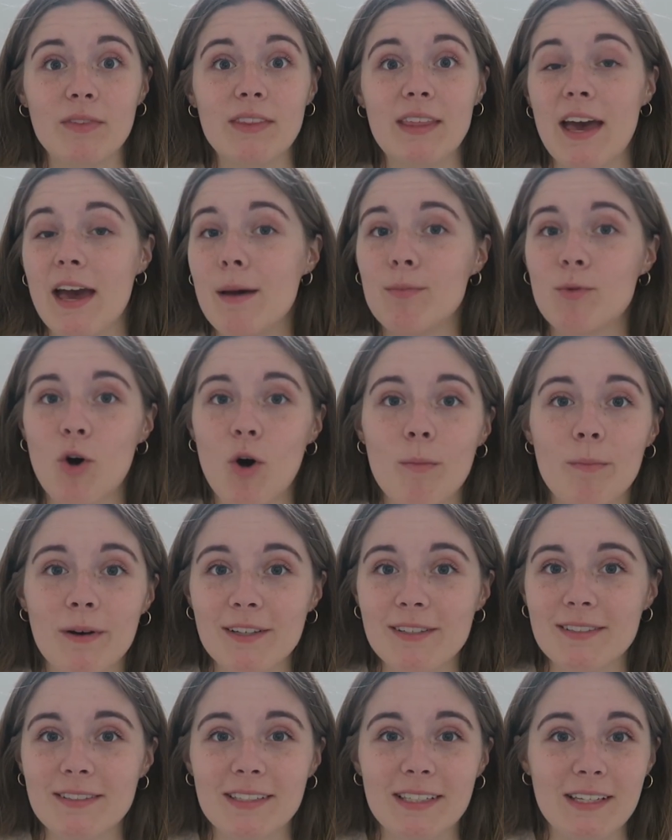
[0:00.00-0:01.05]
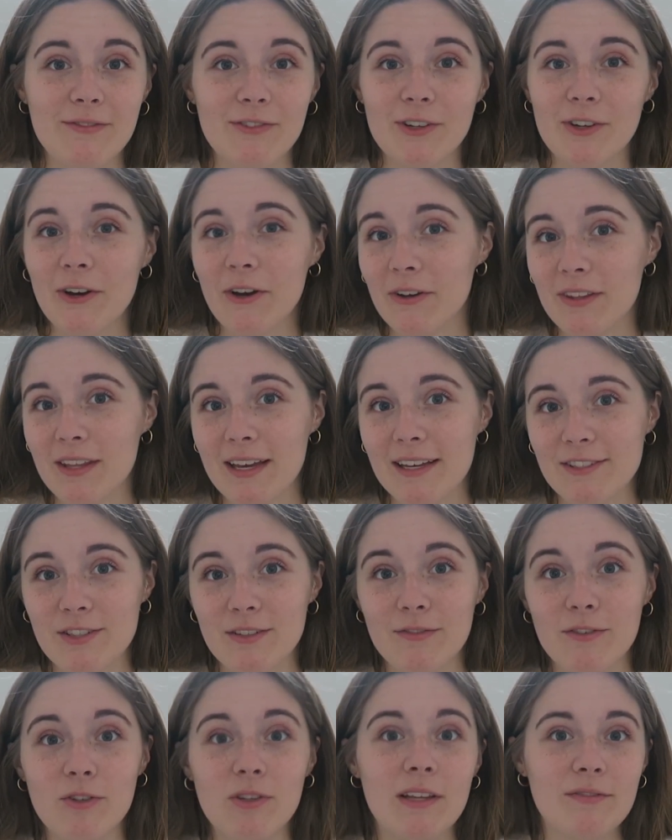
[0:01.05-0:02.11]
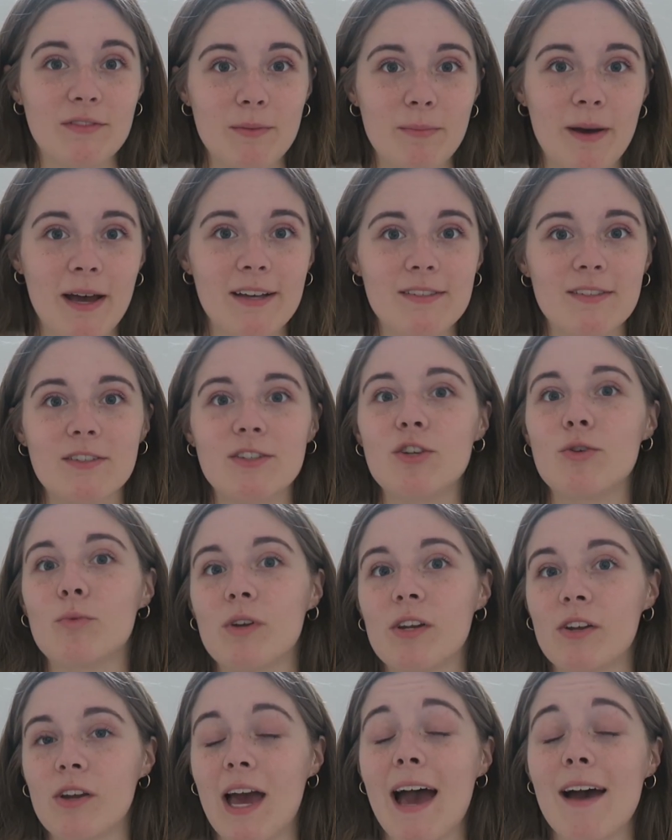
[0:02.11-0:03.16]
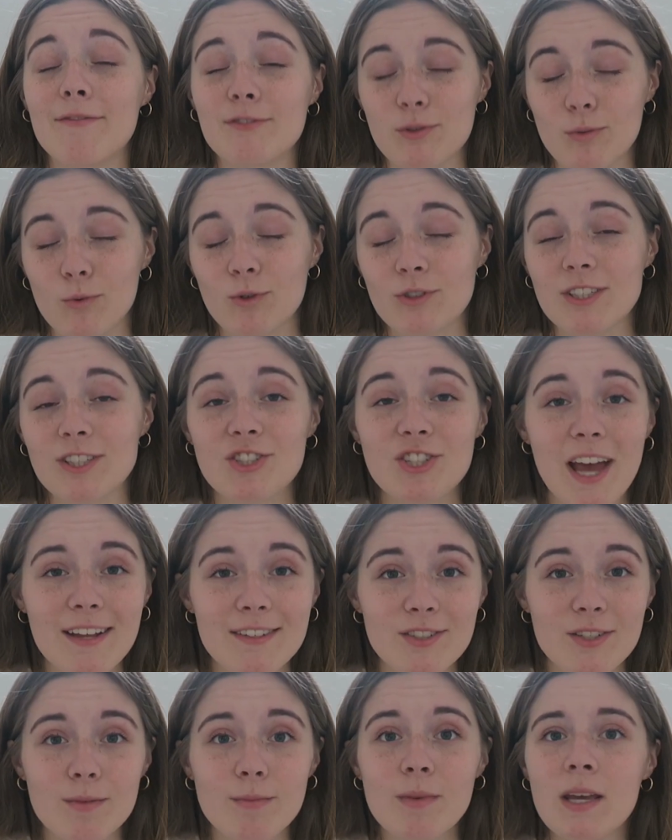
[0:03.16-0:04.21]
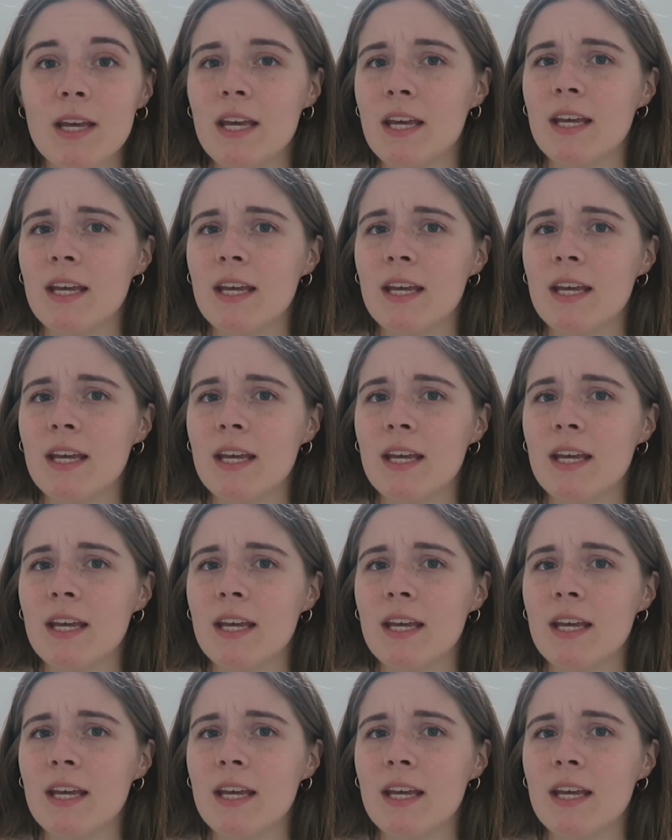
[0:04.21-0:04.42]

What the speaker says: The Epcot bus didn't even go there, so if you lived at Patterson you would have to walk to Chatham.